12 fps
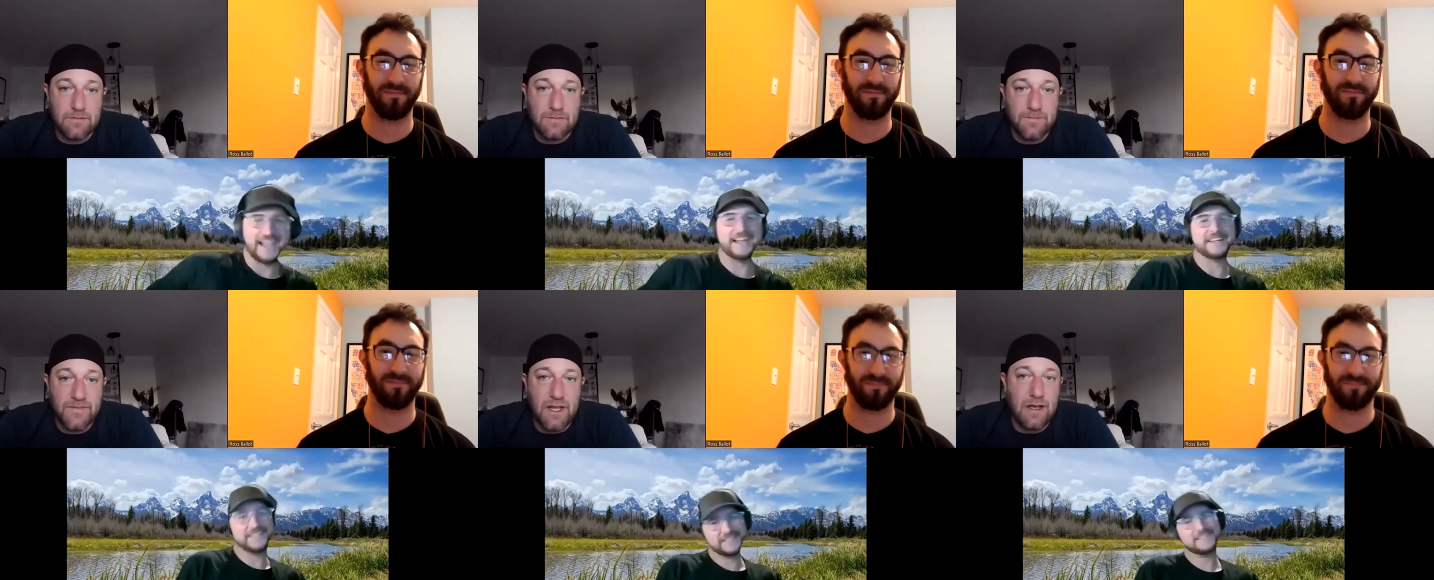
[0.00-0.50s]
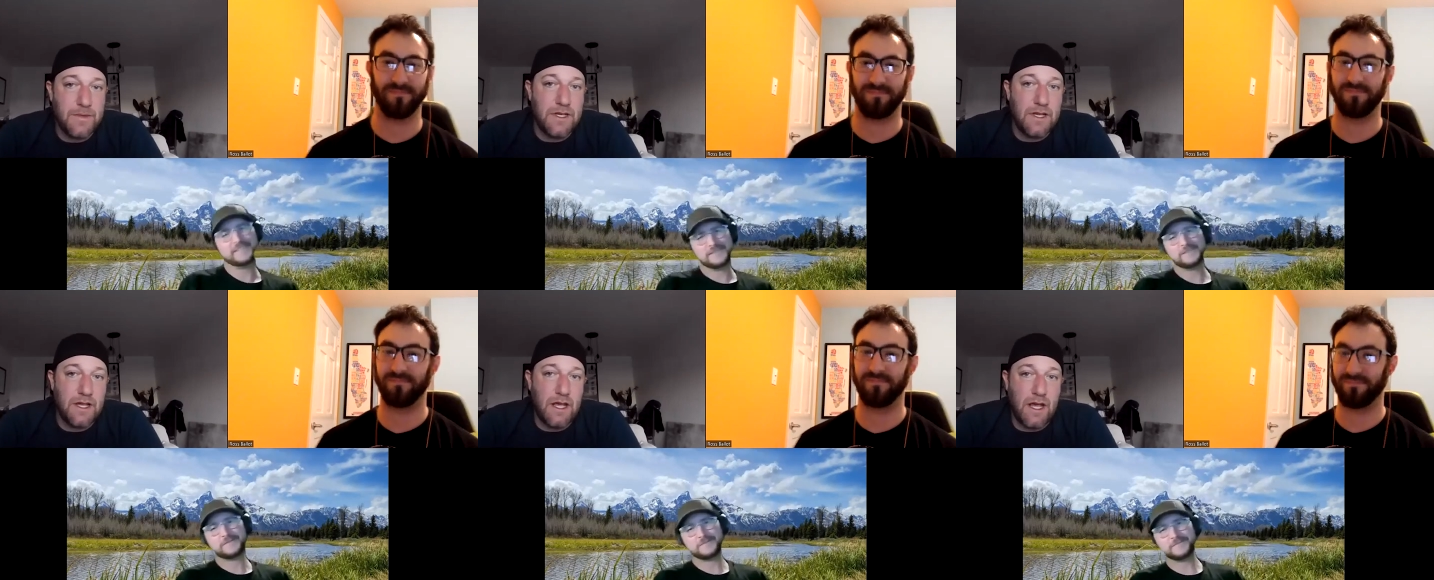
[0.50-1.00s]
Speaker 1: yeah.
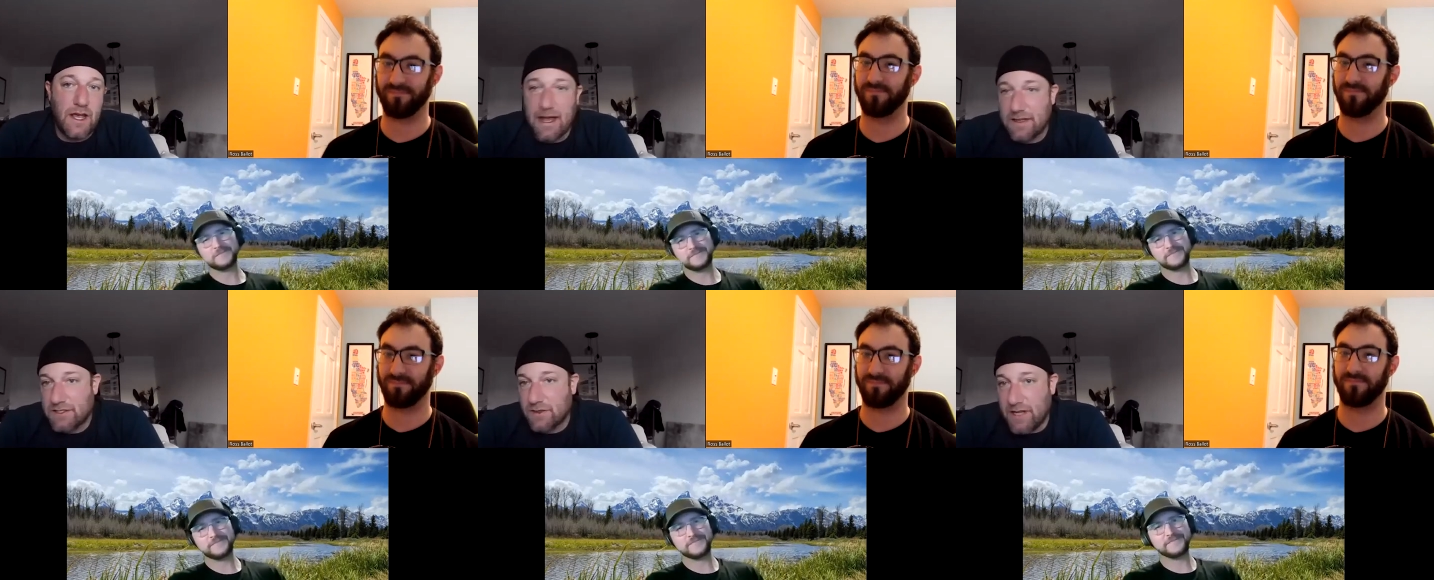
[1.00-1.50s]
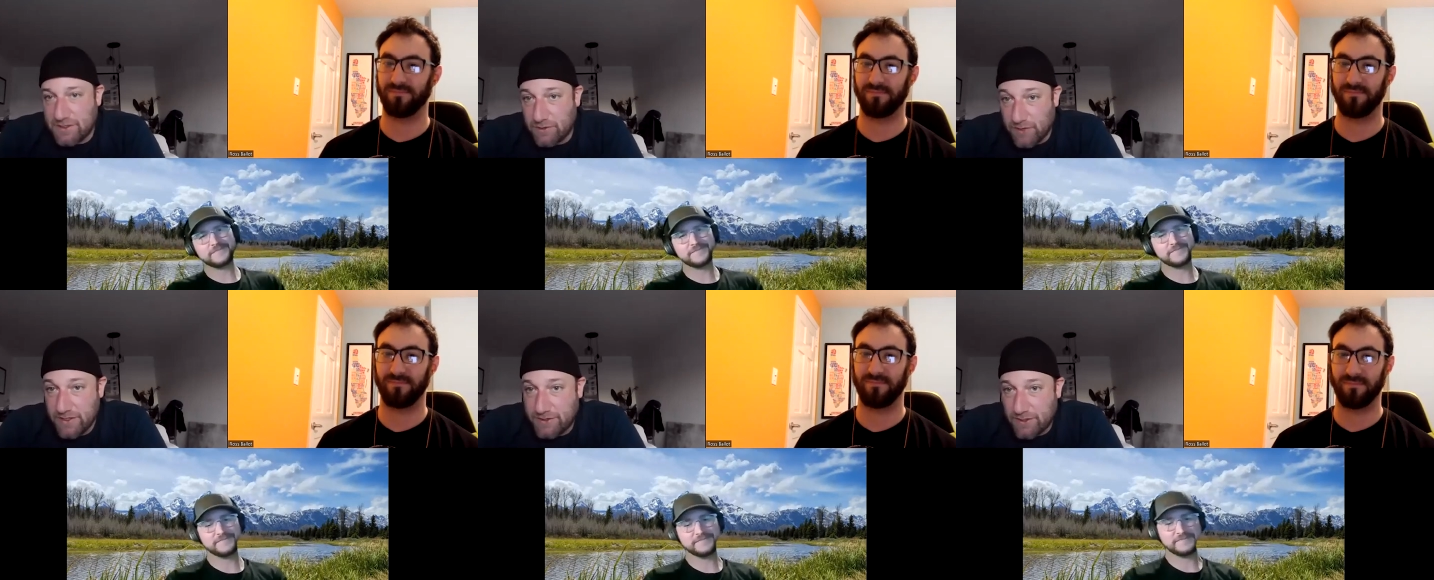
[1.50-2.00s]
As a
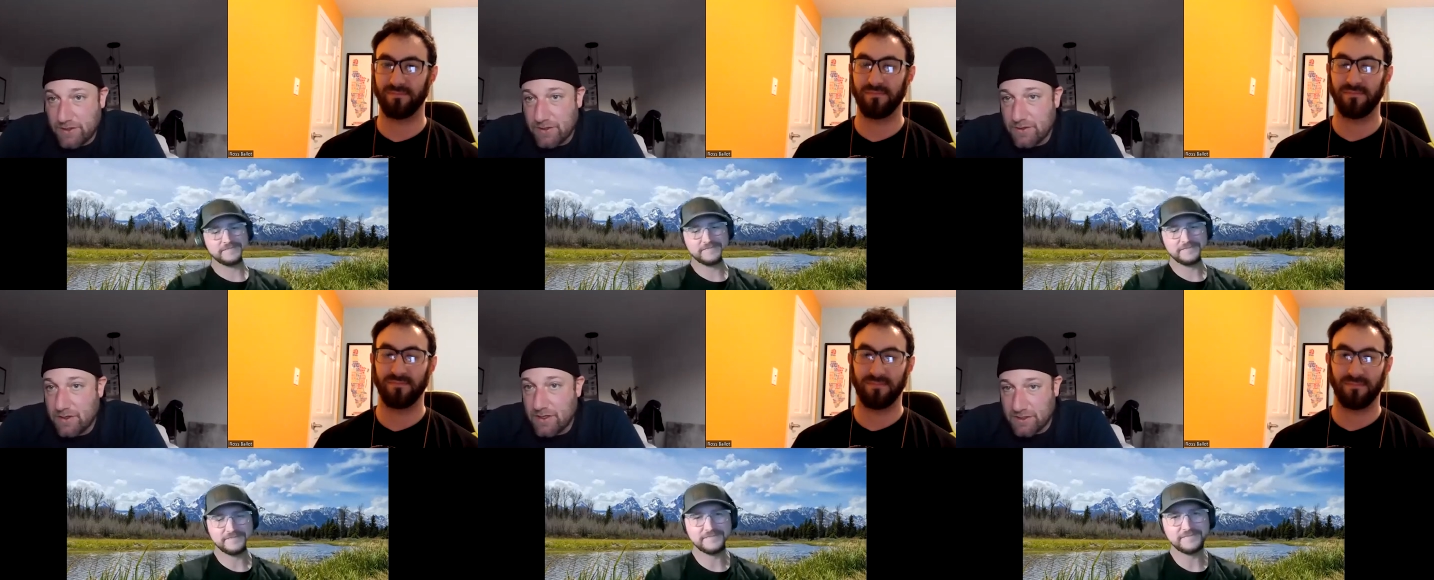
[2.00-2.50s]
as a racer,